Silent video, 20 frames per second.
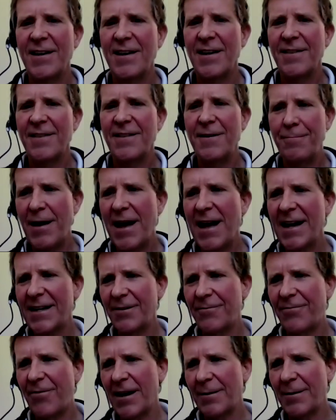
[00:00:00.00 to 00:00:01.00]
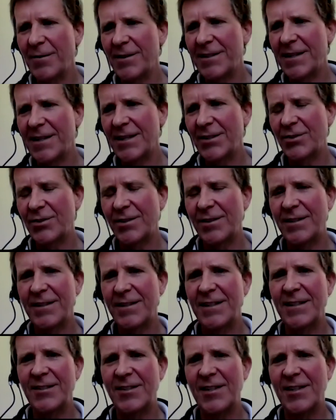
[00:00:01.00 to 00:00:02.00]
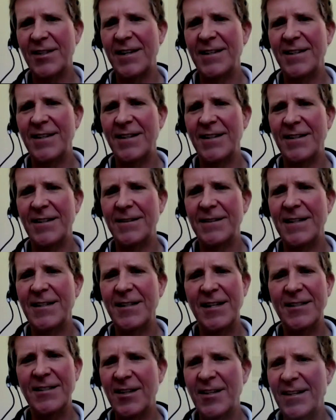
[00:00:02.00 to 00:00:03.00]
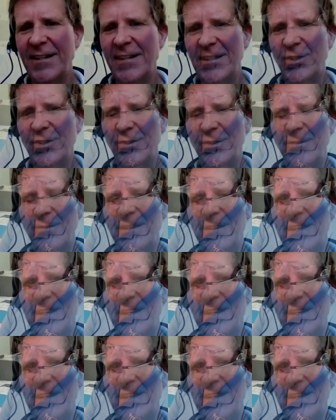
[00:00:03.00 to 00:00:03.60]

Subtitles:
then packet fragmentation is it's an issue.